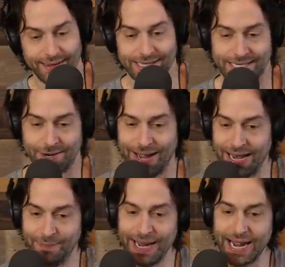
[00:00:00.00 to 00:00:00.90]
So
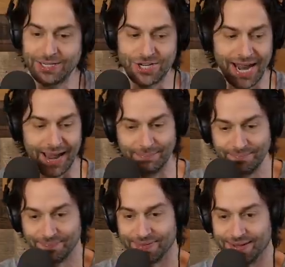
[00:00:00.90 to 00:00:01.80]
NBA Jam
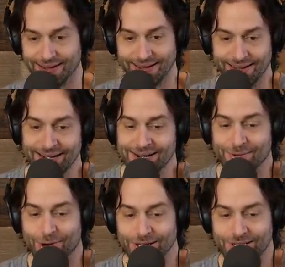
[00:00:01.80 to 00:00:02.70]

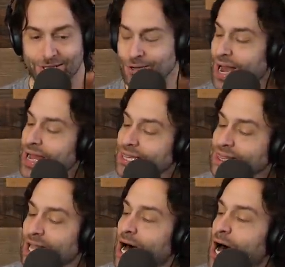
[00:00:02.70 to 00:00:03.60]
was, dude, I
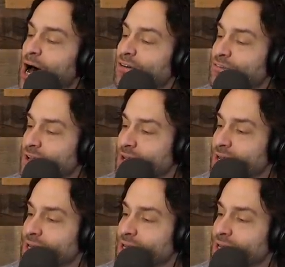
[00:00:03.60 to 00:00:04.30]
love it.